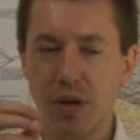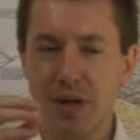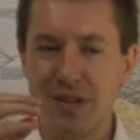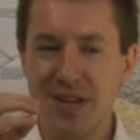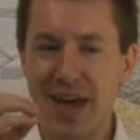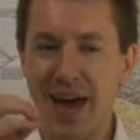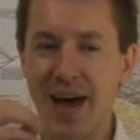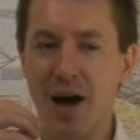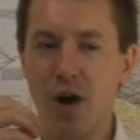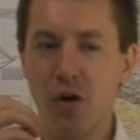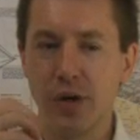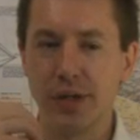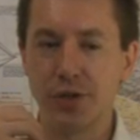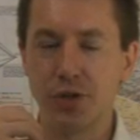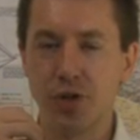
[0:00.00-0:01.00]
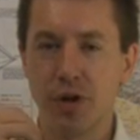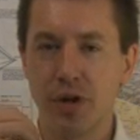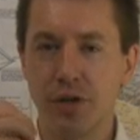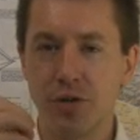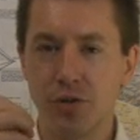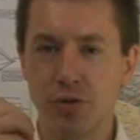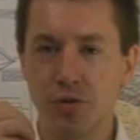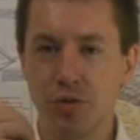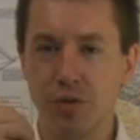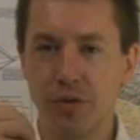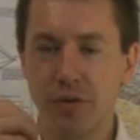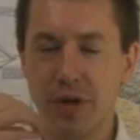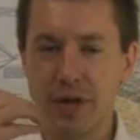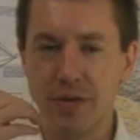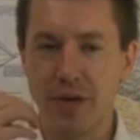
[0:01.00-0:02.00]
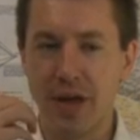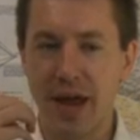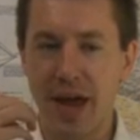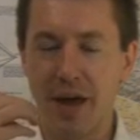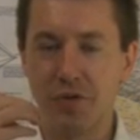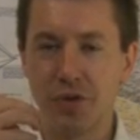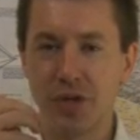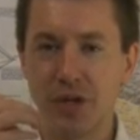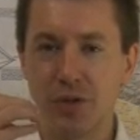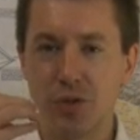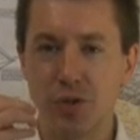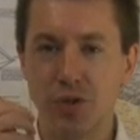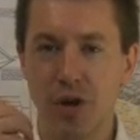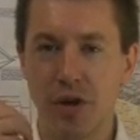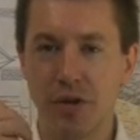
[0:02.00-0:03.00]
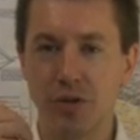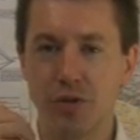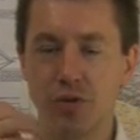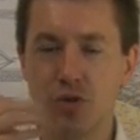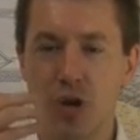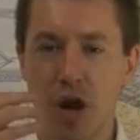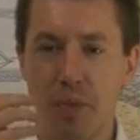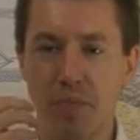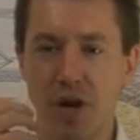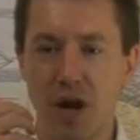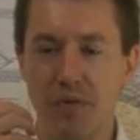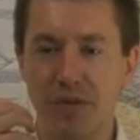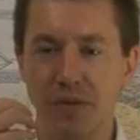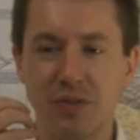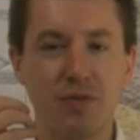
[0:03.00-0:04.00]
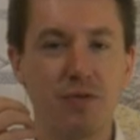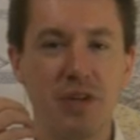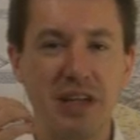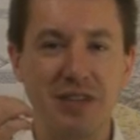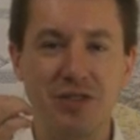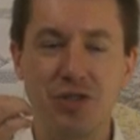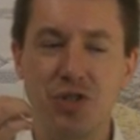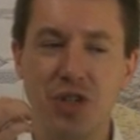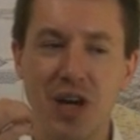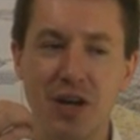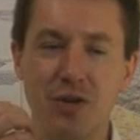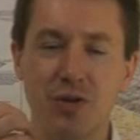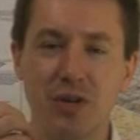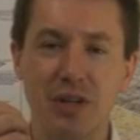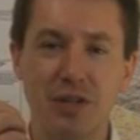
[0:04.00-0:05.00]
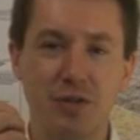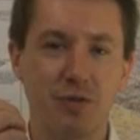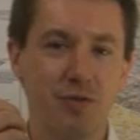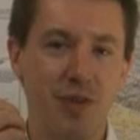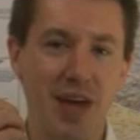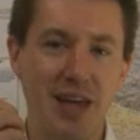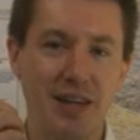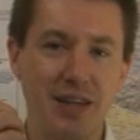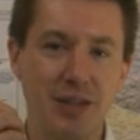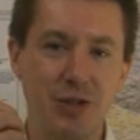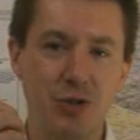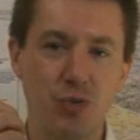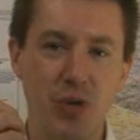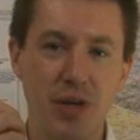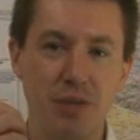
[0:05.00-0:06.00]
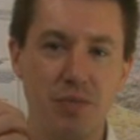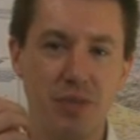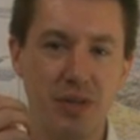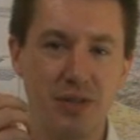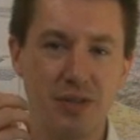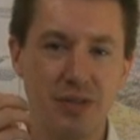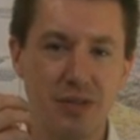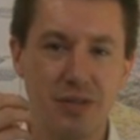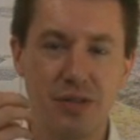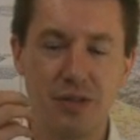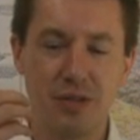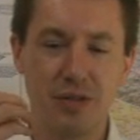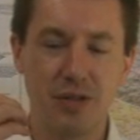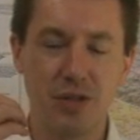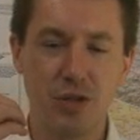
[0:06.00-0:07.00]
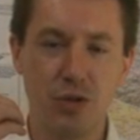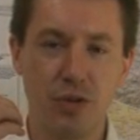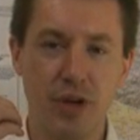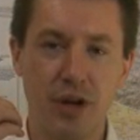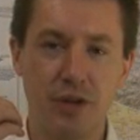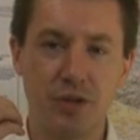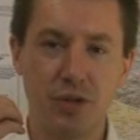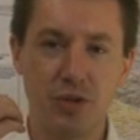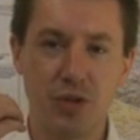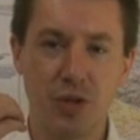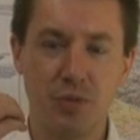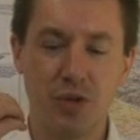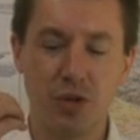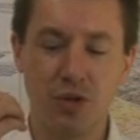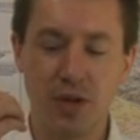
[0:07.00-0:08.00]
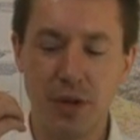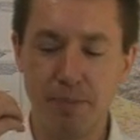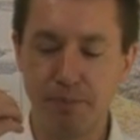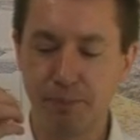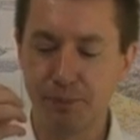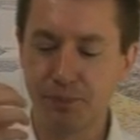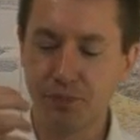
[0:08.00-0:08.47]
Now it's starting to, that aftertaste is starting to drop off. It's gentle, it's faintly sweet, it's still there to some degree.